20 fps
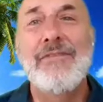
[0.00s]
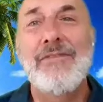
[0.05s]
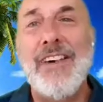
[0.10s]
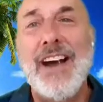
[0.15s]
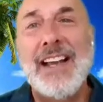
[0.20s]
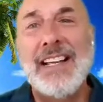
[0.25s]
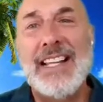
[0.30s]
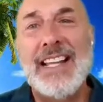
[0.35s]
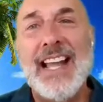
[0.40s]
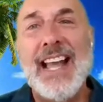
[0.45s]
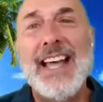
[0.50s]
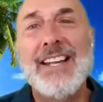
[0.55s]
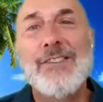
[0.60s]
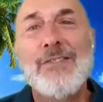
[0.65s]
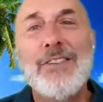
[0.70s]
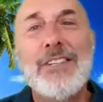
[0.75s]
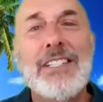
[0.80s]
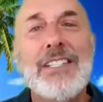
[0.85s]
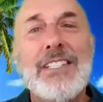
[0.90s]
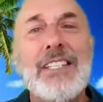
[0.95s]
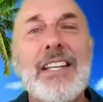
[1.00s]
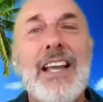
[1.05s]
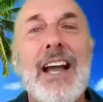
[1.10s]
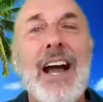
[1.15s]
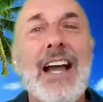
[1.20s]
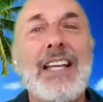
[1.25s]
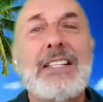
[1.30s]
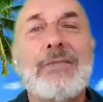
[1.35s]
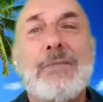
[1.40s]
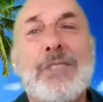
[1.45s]
finally had to disguise
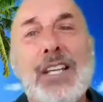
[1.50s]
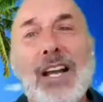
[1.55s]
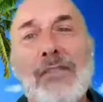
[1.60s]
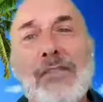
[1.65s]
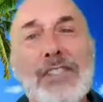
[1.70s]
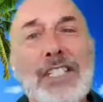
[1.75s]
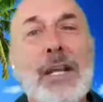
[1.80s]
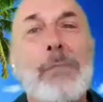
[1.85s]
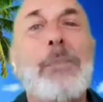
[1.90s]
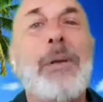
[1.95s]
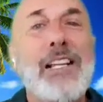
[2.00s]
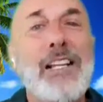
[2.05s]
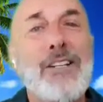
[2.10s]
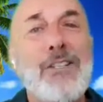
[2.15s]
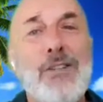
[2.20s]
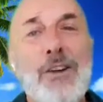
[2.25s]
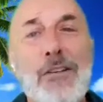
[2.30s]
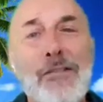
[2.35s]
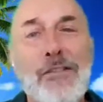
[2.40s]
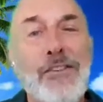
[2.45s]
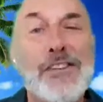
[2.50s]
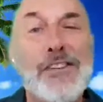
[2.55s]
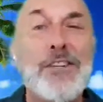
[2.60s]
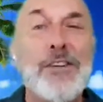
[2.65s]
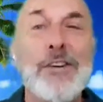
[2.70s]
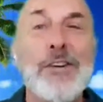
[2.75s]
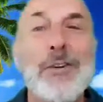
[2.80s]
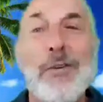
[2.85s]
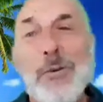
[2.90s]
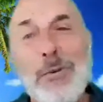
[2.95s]
himself as a police
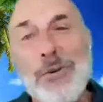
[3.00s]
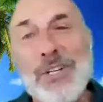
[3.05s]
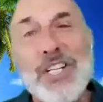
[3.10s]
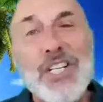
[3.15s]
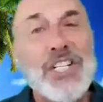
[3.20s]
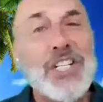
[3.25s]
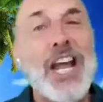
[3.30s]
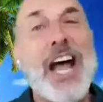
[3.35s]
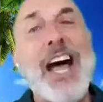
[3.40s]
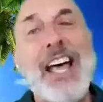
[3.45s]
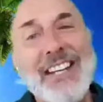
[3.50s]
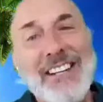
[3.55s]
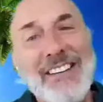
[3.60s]
officer who was shot.